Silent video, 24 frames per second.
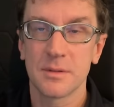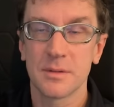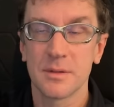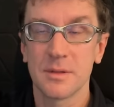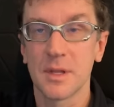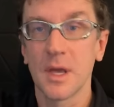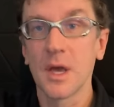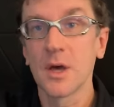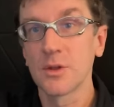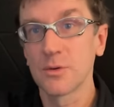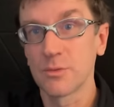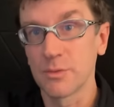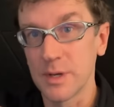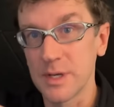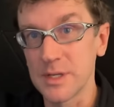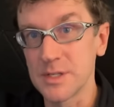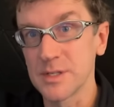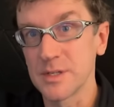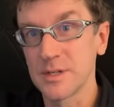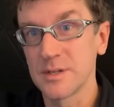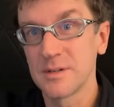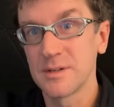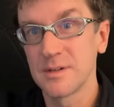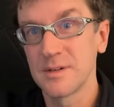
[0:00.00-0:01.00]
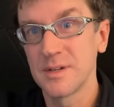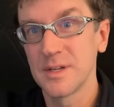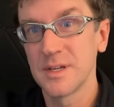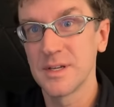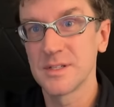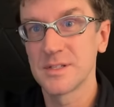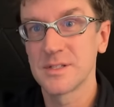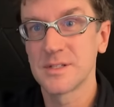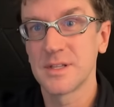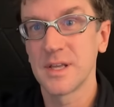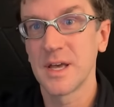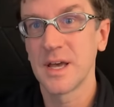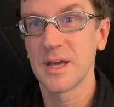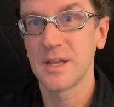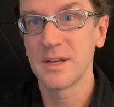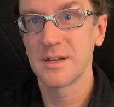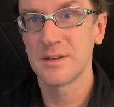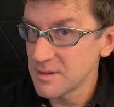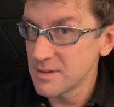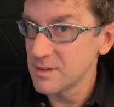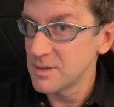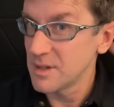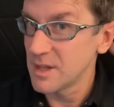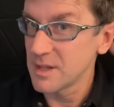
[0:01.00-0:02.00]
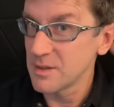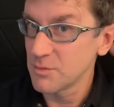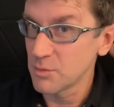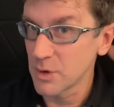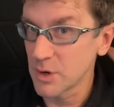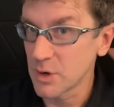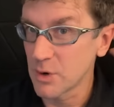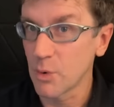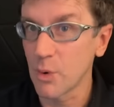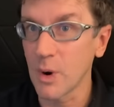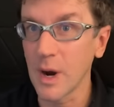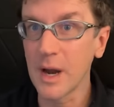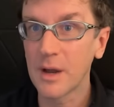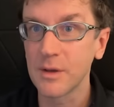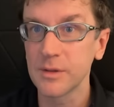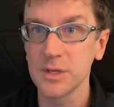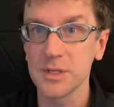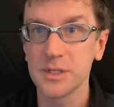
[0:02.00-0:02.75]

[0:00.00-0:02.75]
The other reason is that they require